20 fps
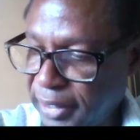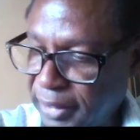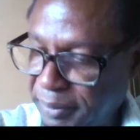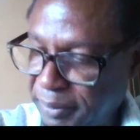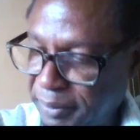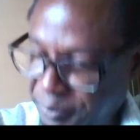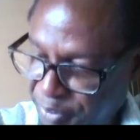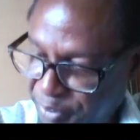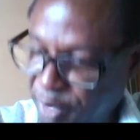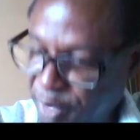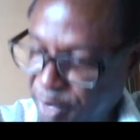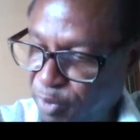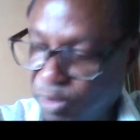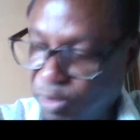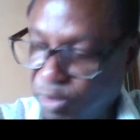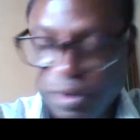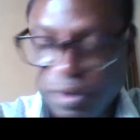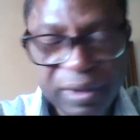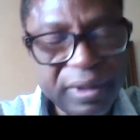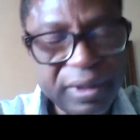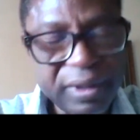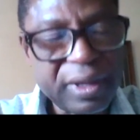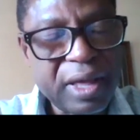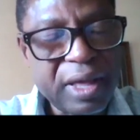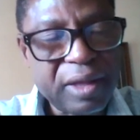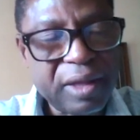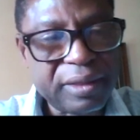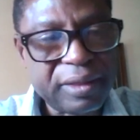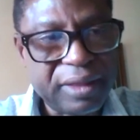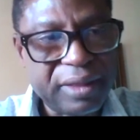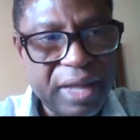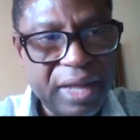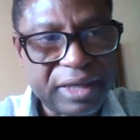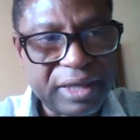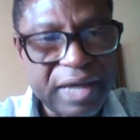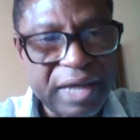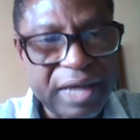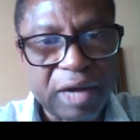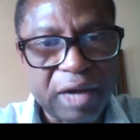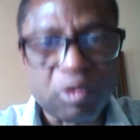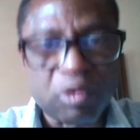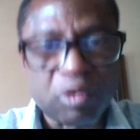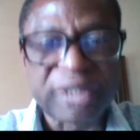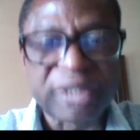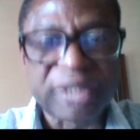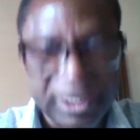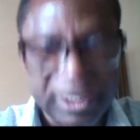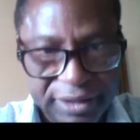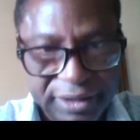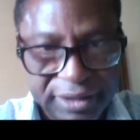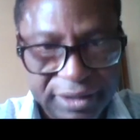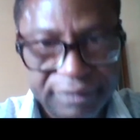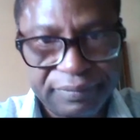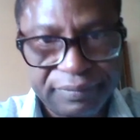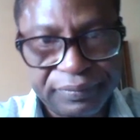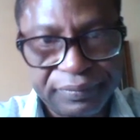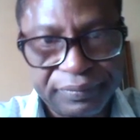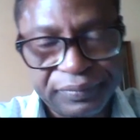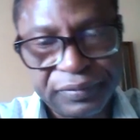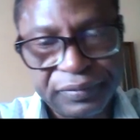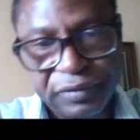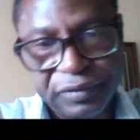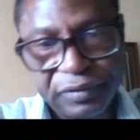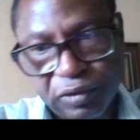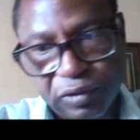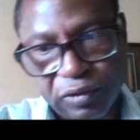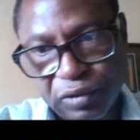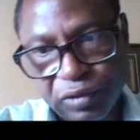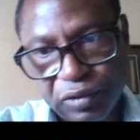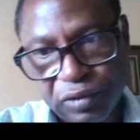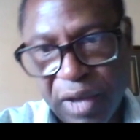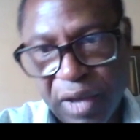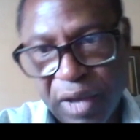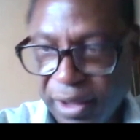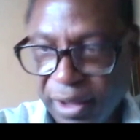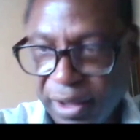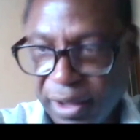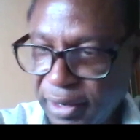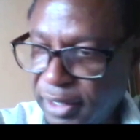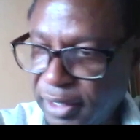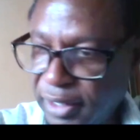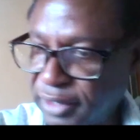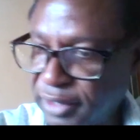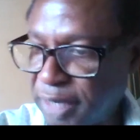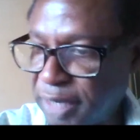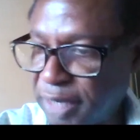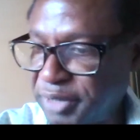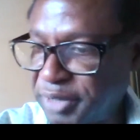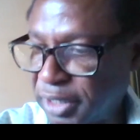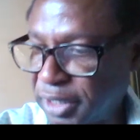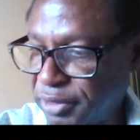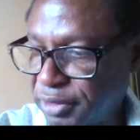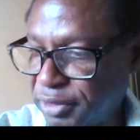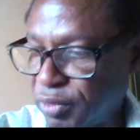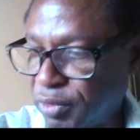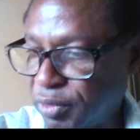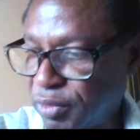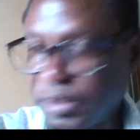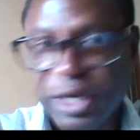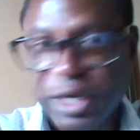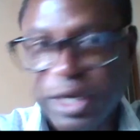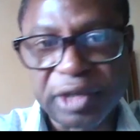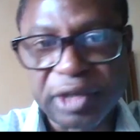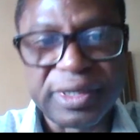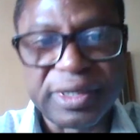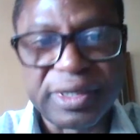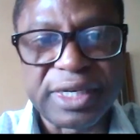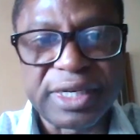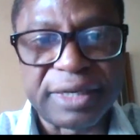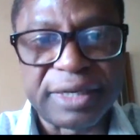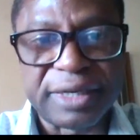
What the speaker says: people that are contact, so are subject to contact tracing.